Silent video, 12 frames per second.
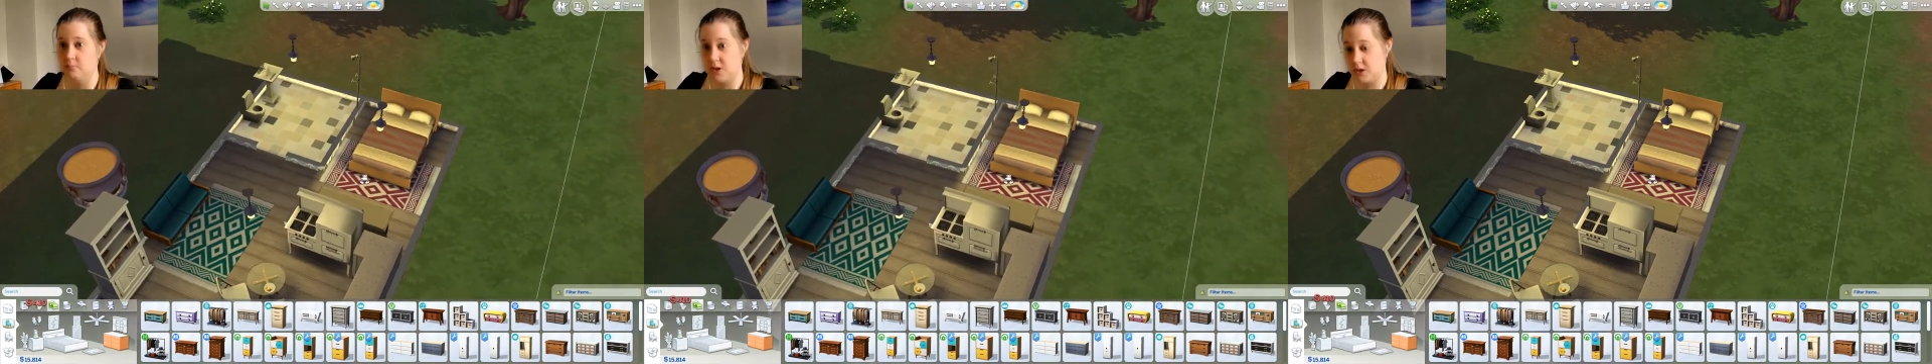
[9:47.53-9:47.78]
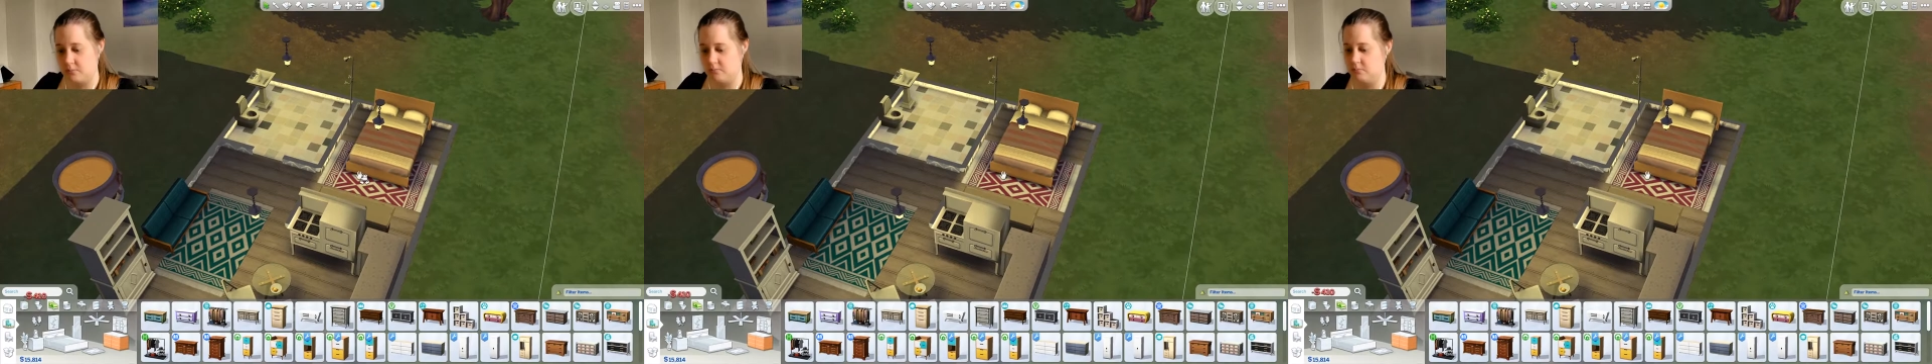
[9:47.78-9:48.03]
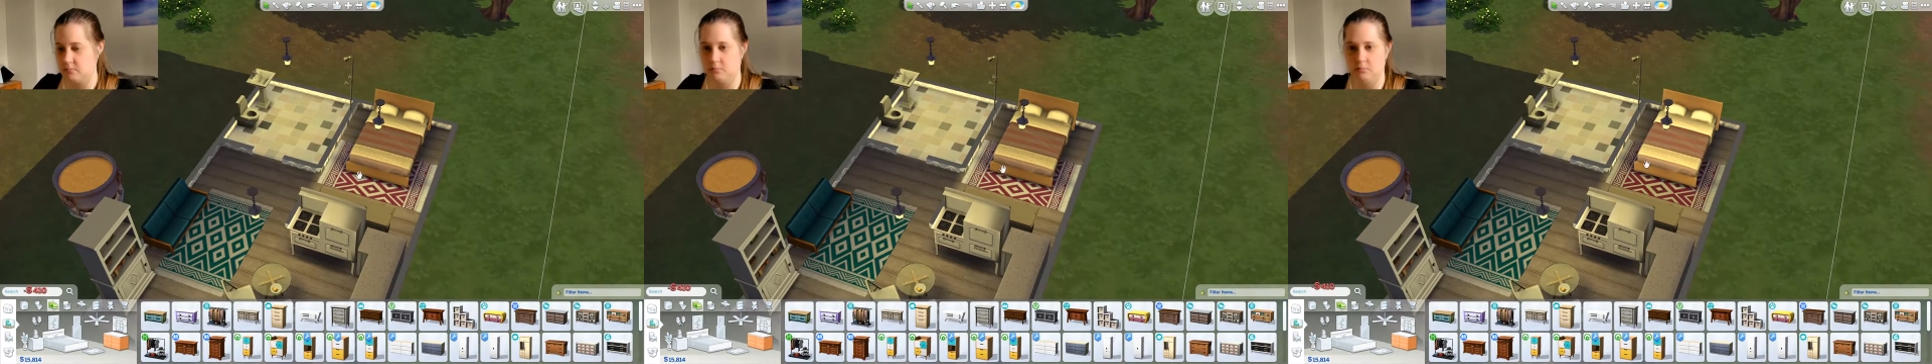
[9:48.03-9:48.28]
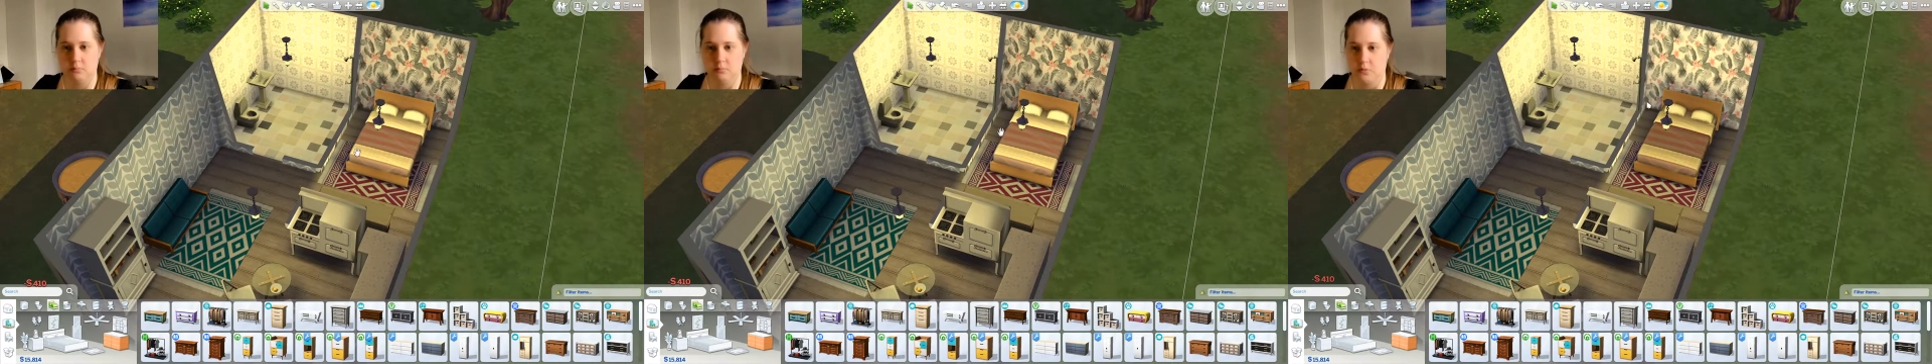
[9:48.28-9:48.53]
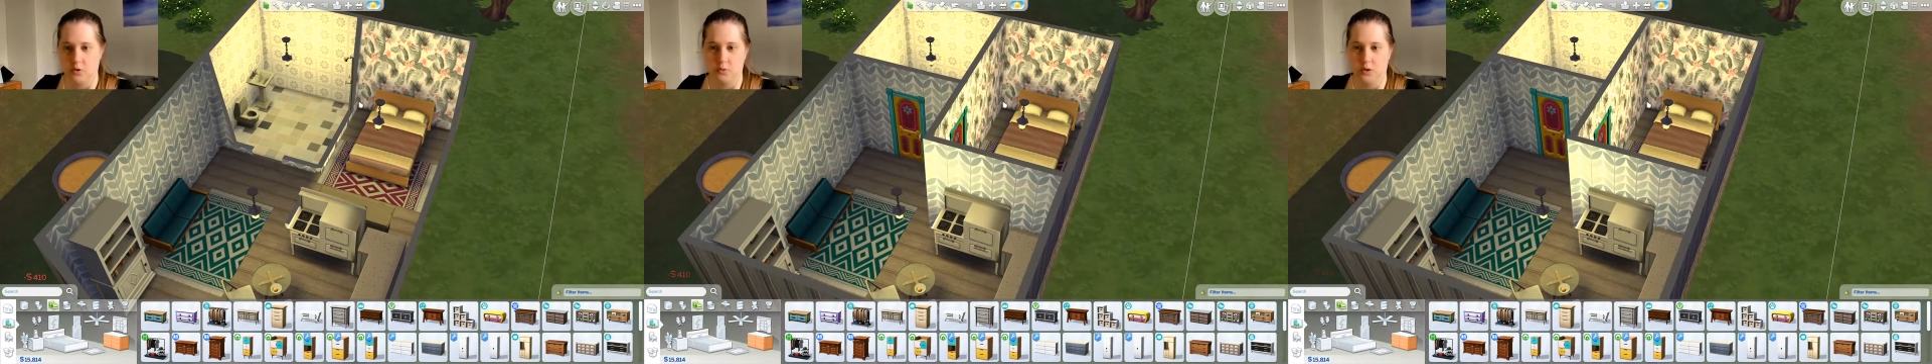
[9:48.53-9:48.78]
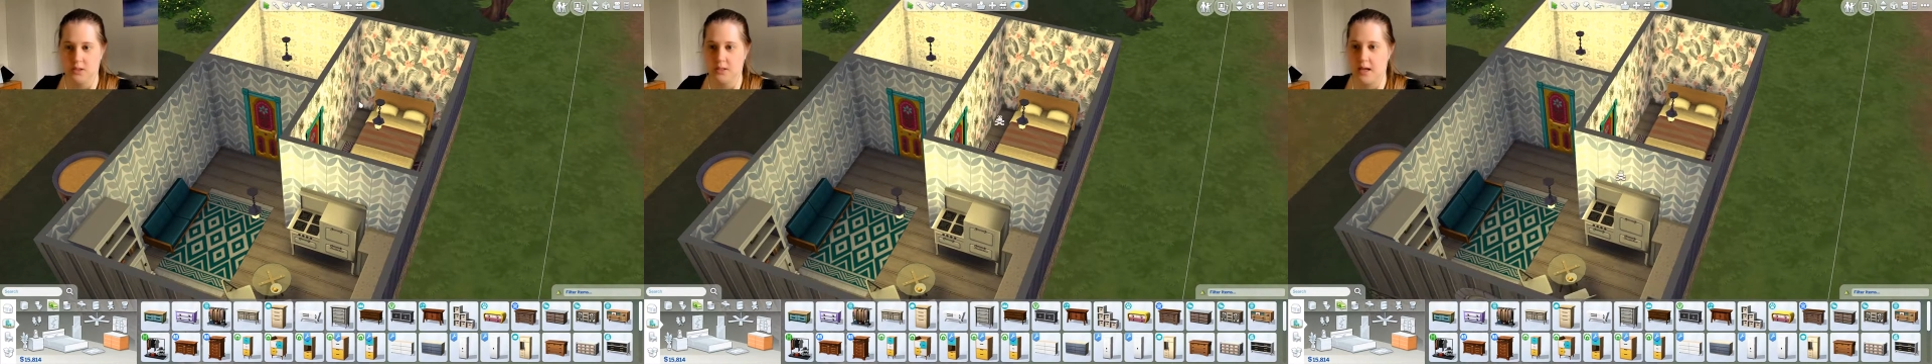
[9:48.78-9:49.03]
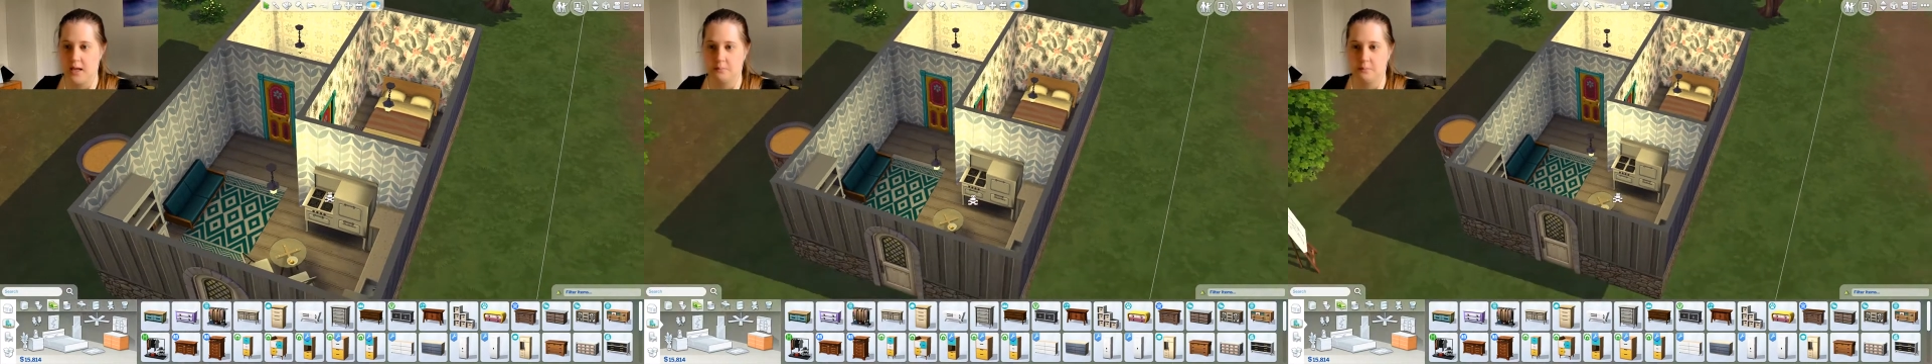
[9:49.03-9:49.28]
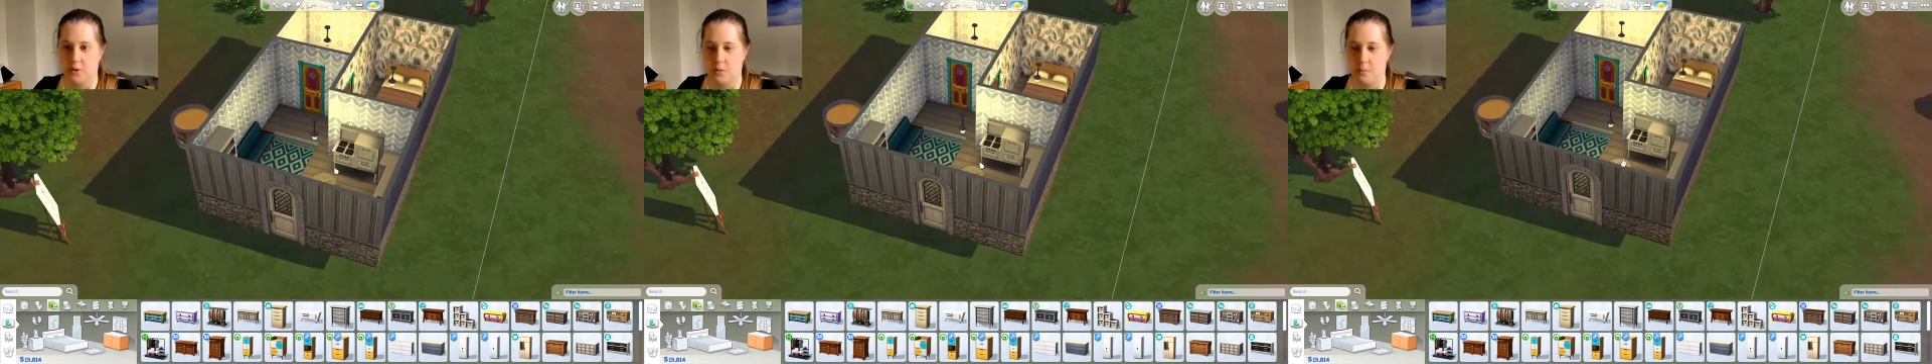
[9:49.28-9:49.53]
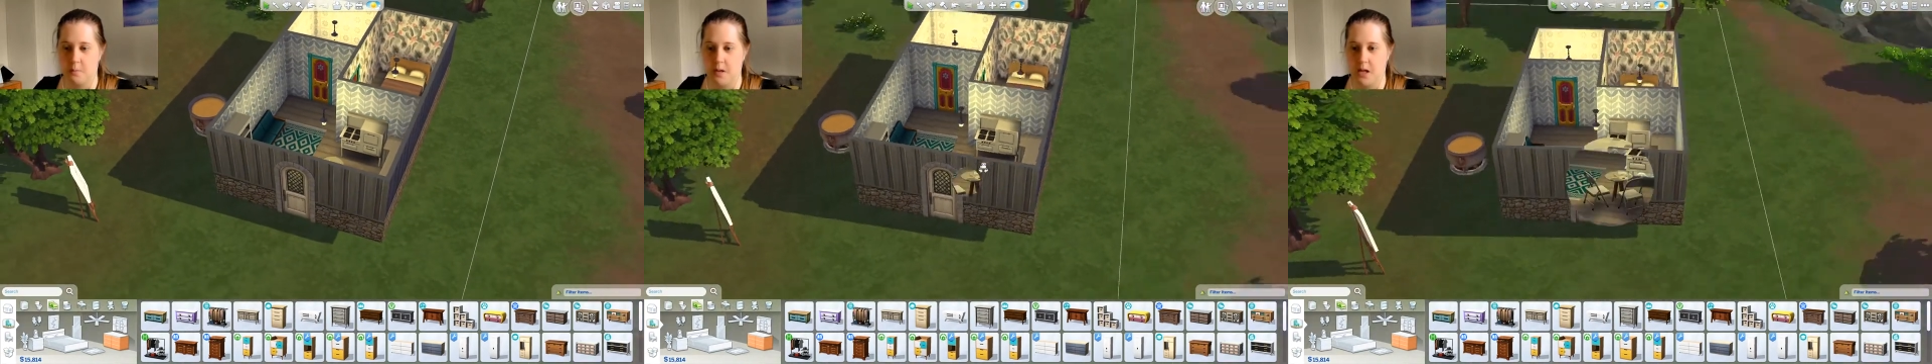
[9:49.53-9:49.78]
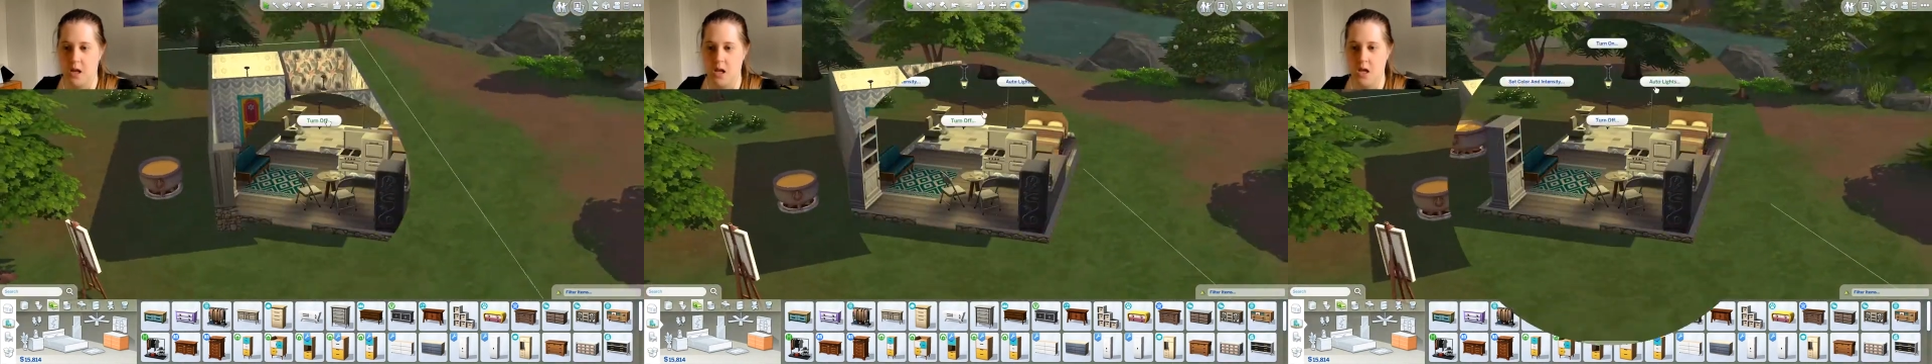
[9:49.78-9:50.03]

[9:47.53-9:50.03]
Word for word: just notice that probably.